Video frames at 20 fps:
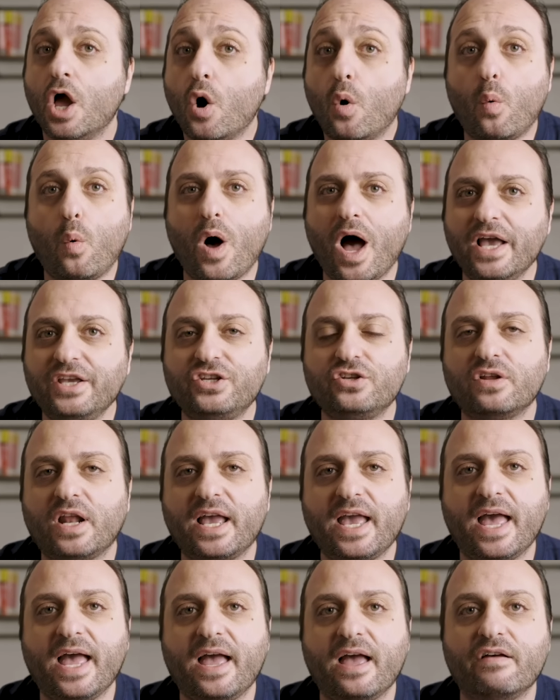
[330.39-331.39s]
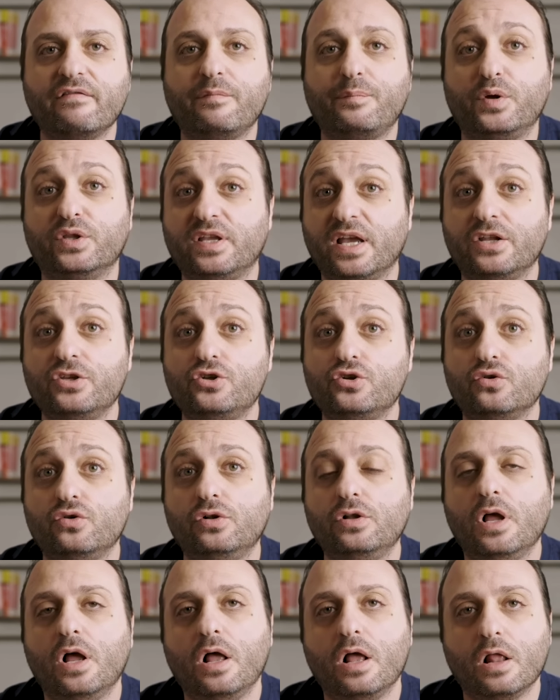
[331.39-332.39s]
Why should I have
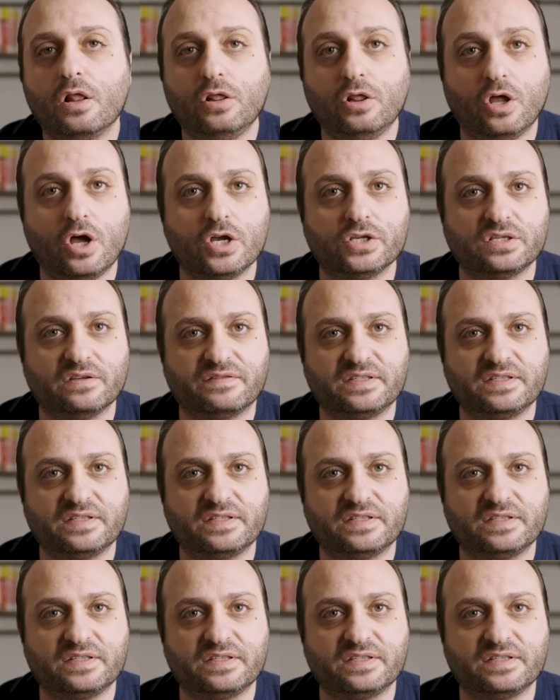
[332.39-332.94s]
potential loss of